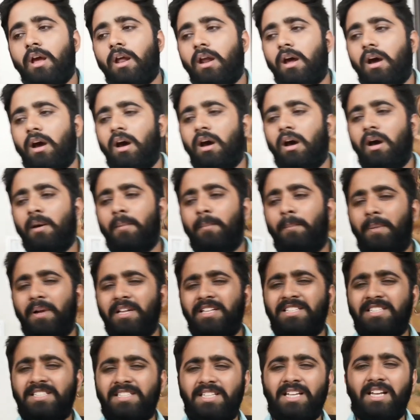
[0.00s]
But
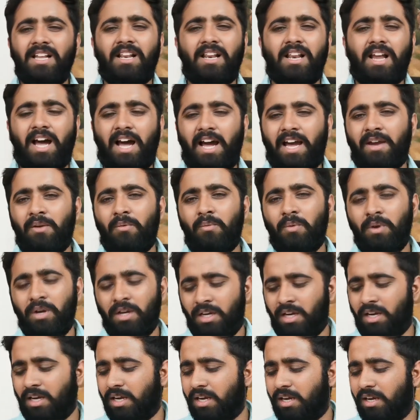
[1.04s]
still, I
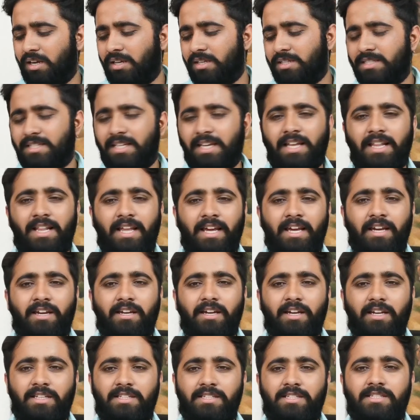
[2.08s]
would say like
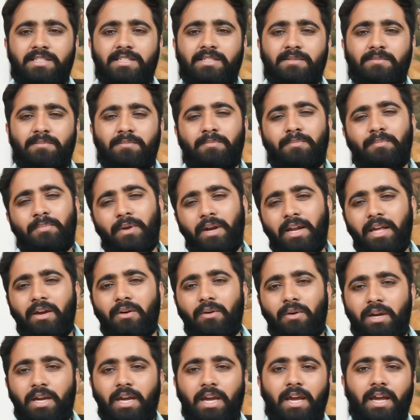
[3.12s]
it's pretty
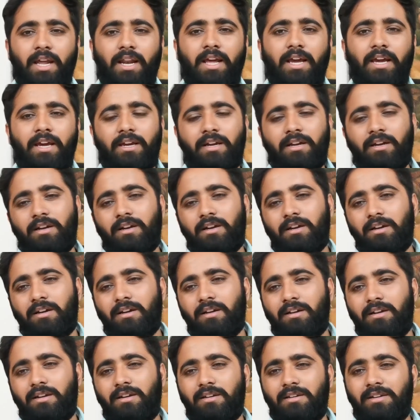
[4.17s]
okay. Like
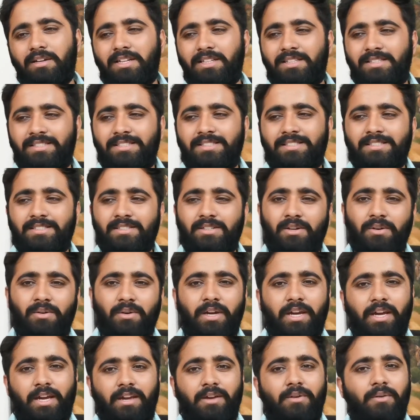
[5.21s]
it's
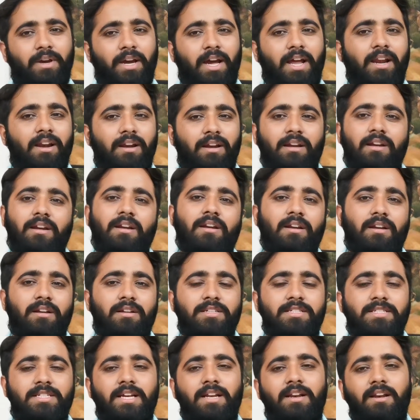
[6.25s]
okay. You can
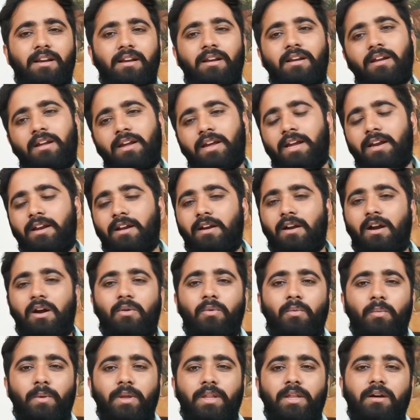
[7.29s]
still get
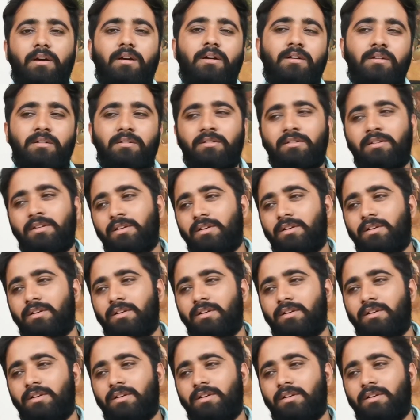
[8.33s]
around with a